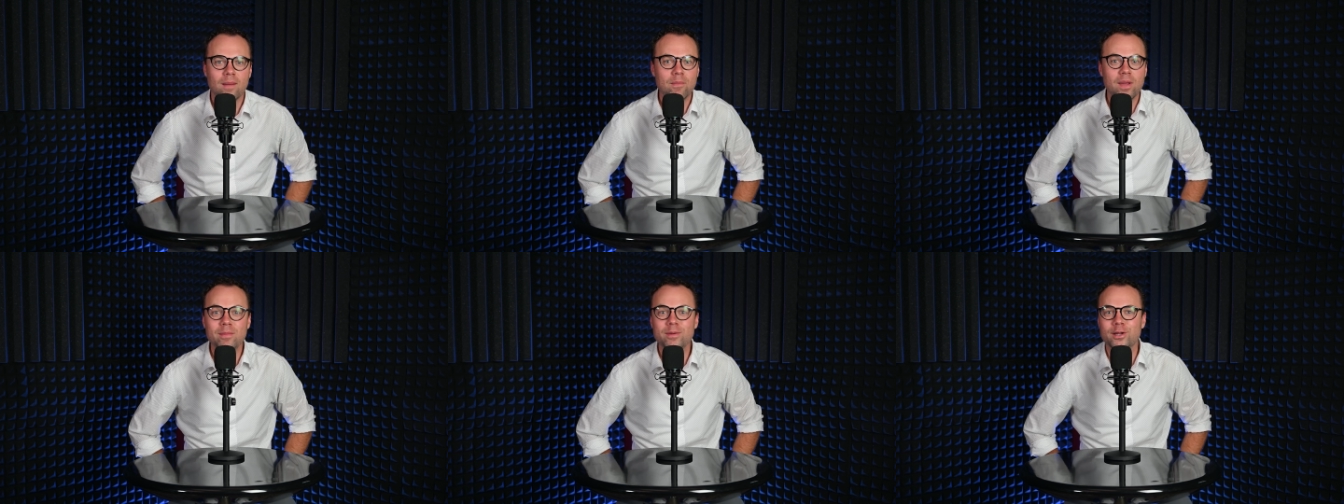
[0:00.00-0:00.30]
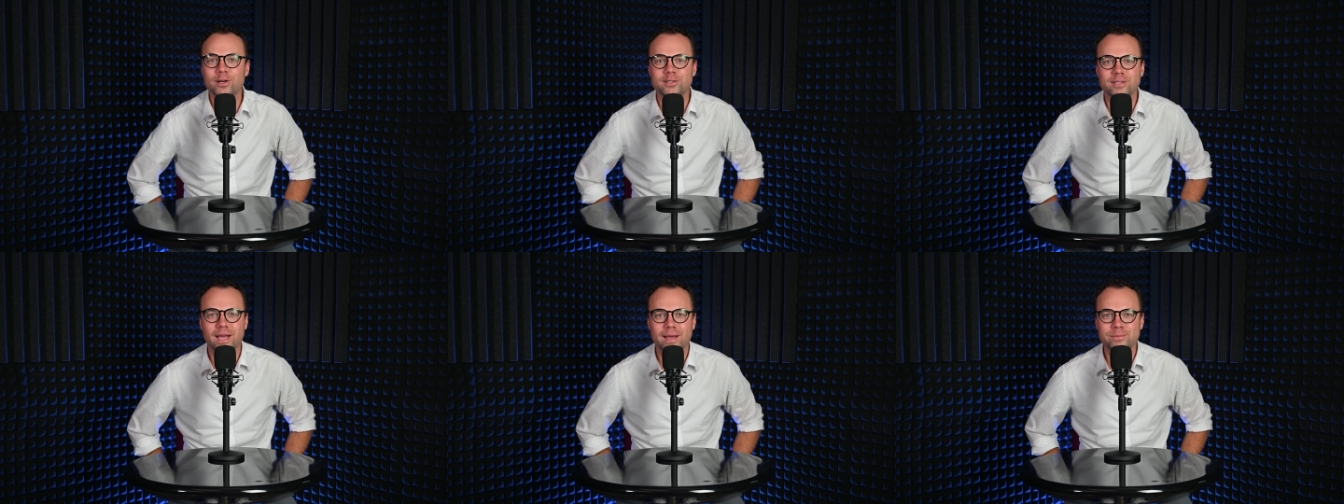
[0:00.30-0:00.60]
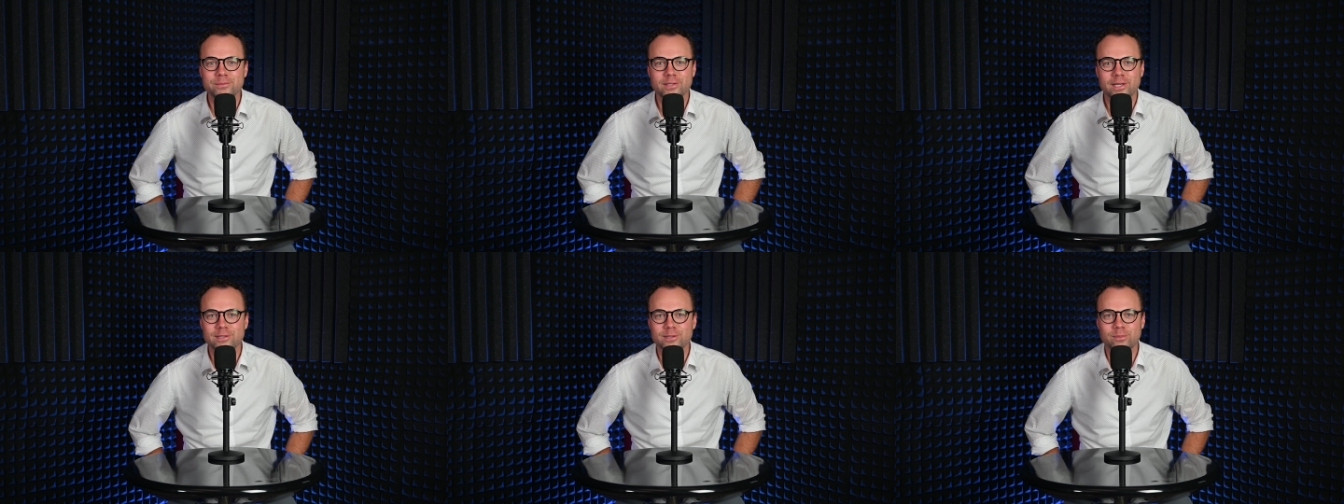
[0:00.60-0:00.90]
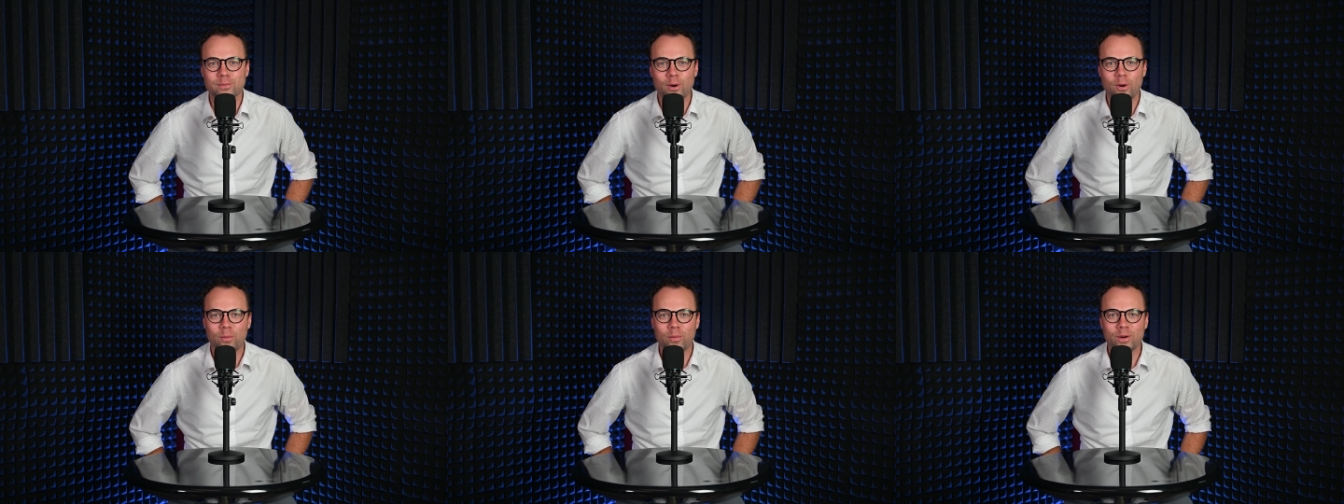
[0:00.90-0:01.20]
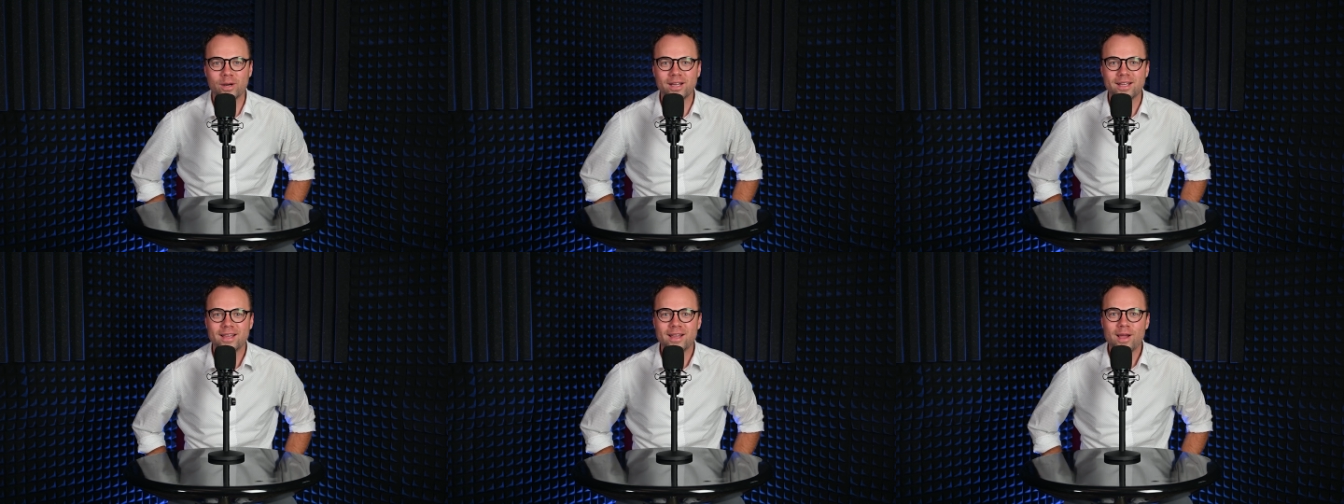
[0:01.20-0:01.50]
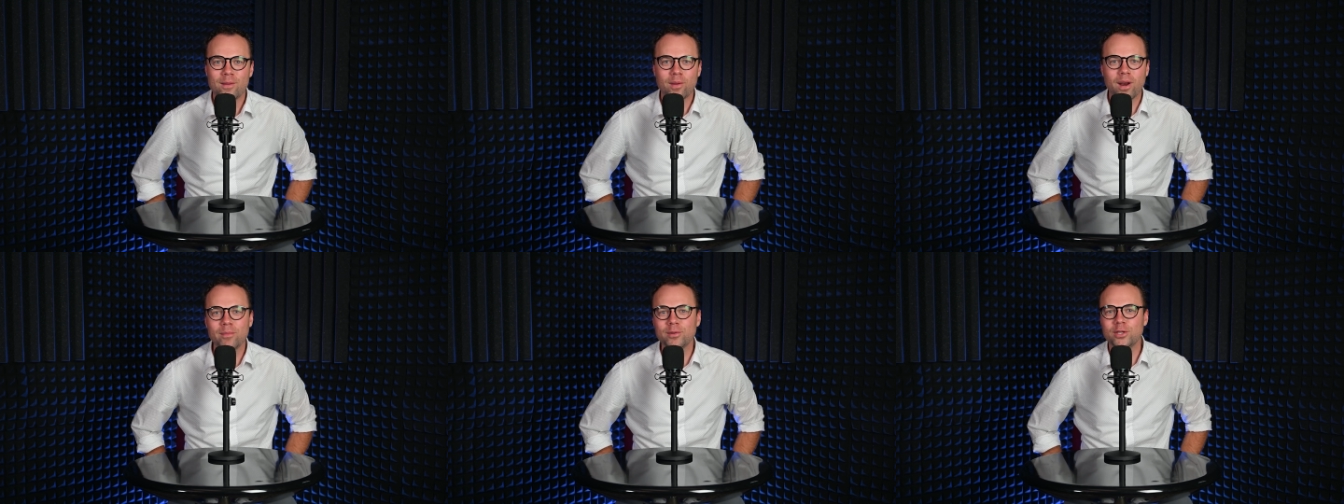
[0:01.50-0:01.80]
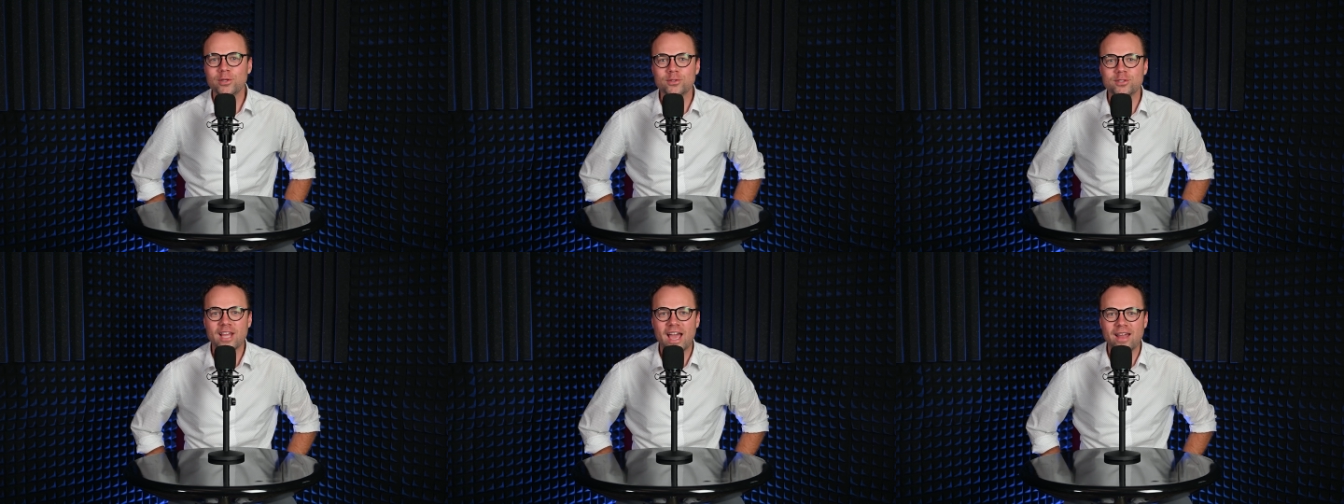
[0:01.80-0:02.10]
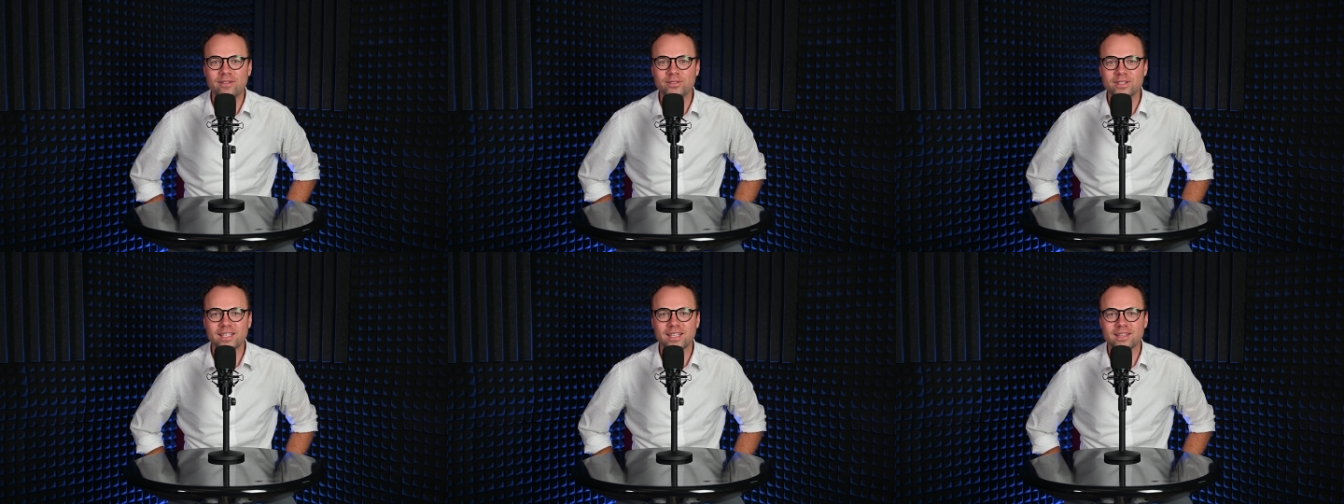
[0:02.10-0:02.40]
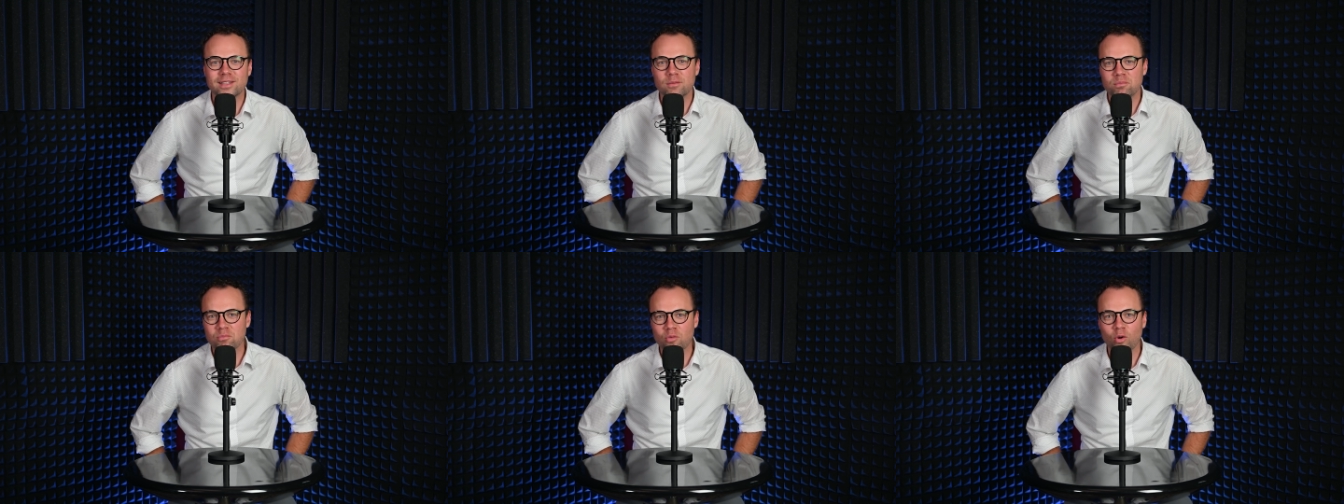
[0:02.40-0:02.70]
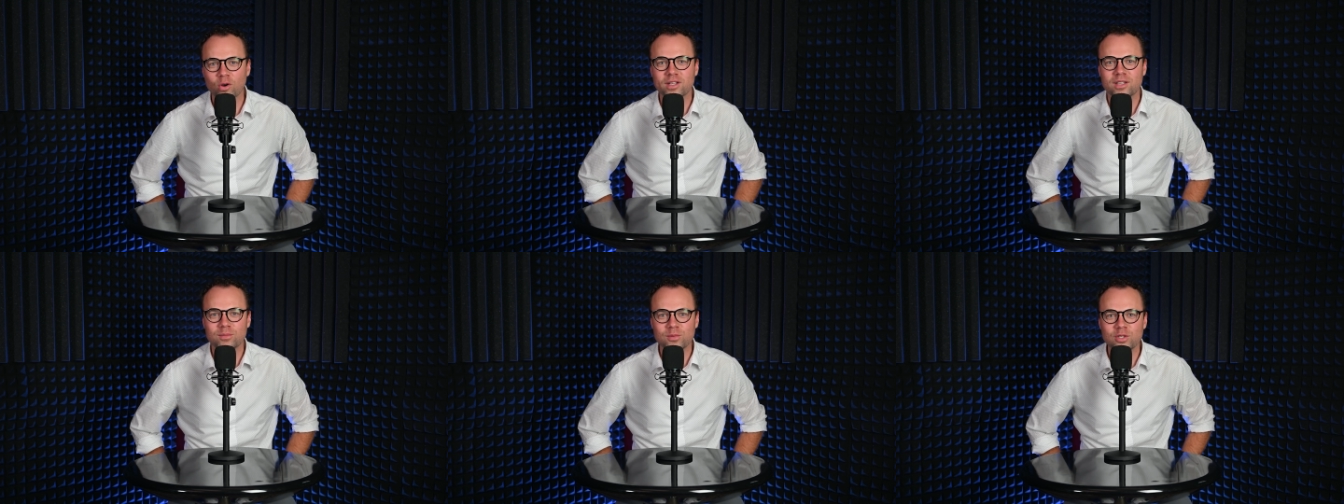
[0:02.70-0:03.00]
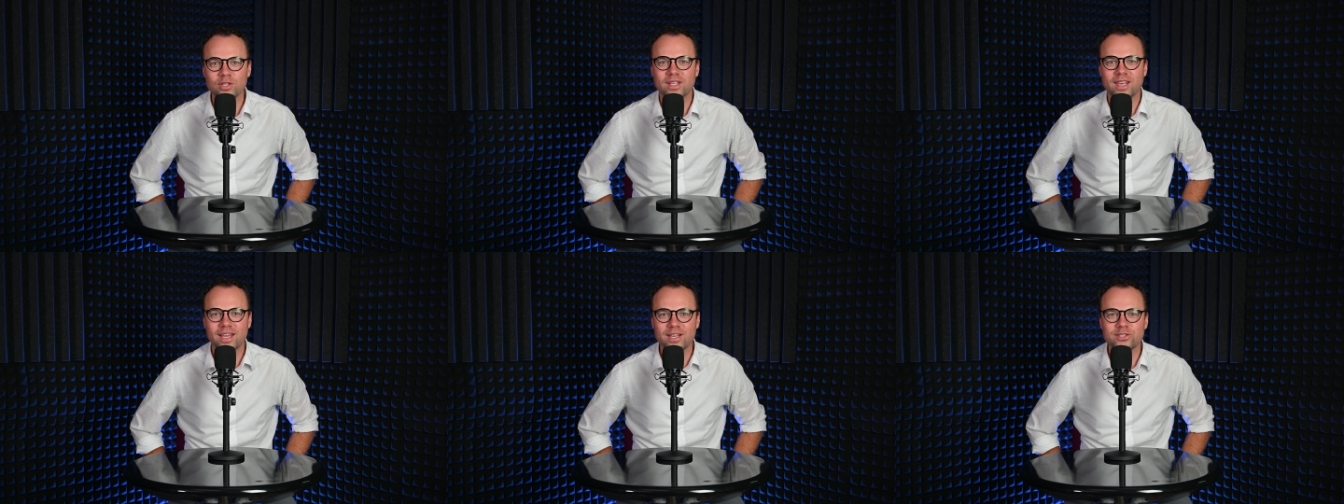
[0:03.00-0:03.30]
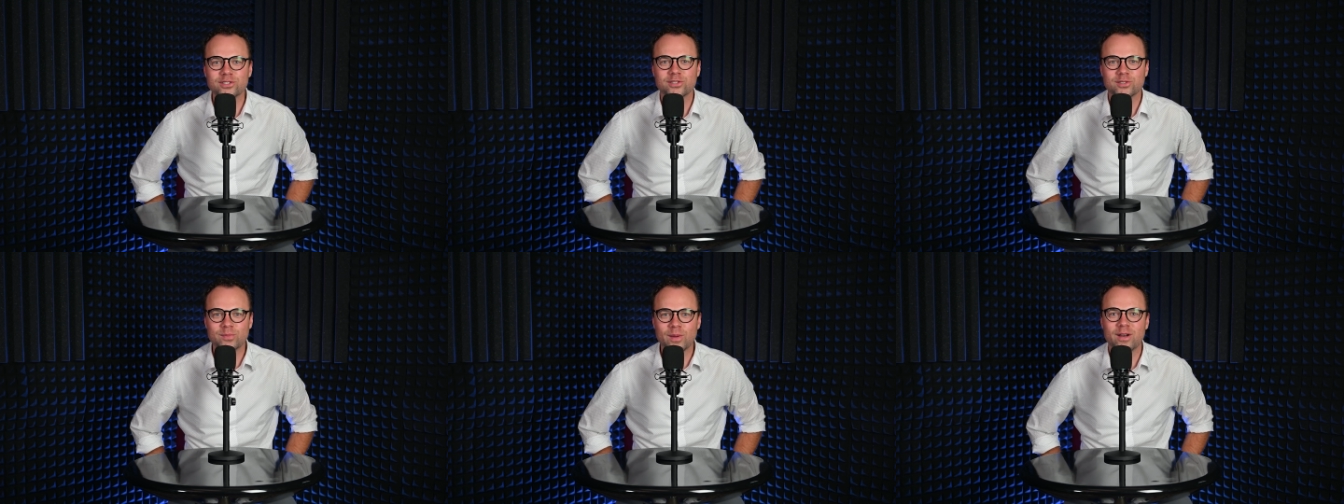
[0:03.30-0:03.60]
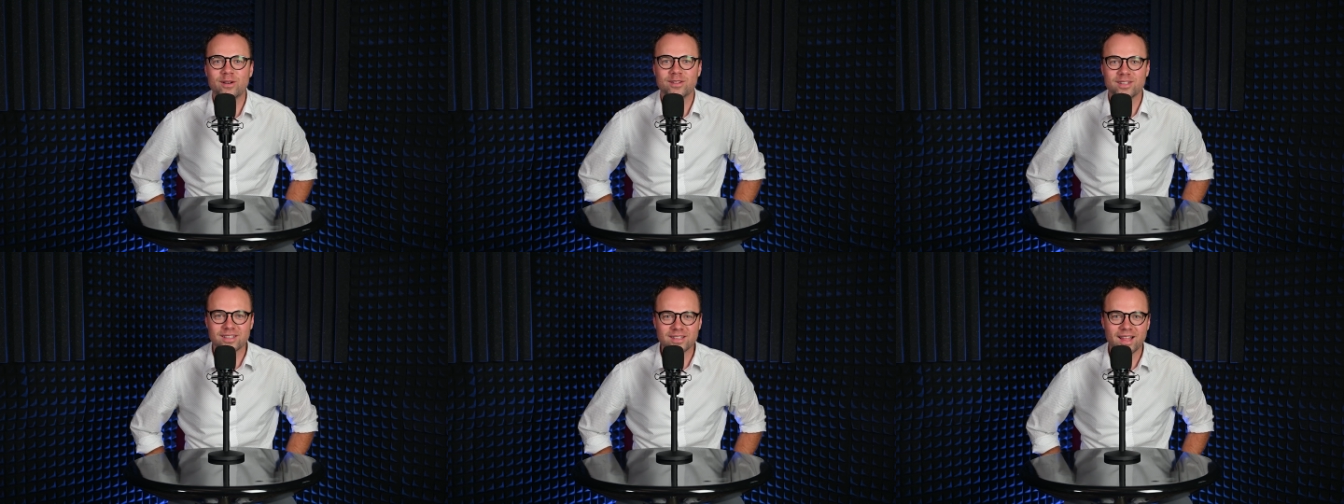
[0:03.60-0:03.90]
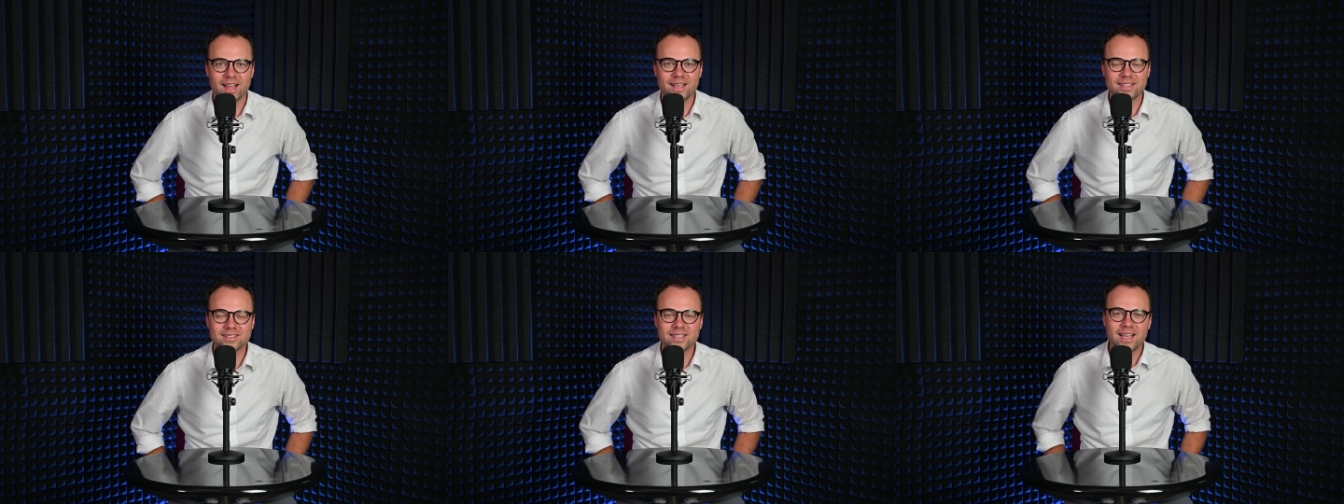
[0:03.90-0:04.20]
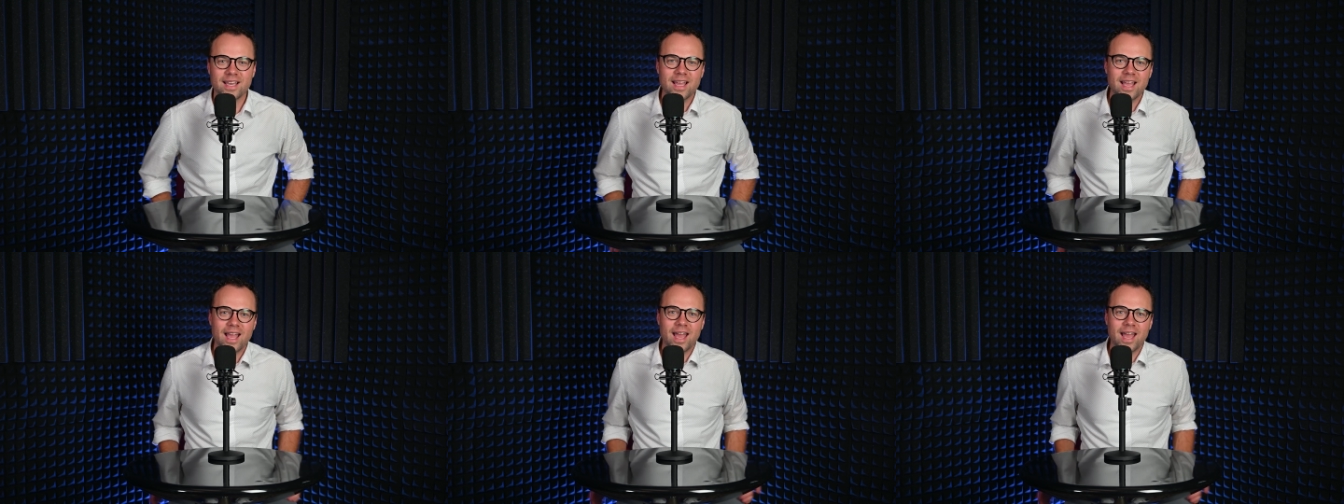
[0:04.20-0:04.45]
And maybe there are times that's appropriate, but I'm a huge advocate that more communication is better than less.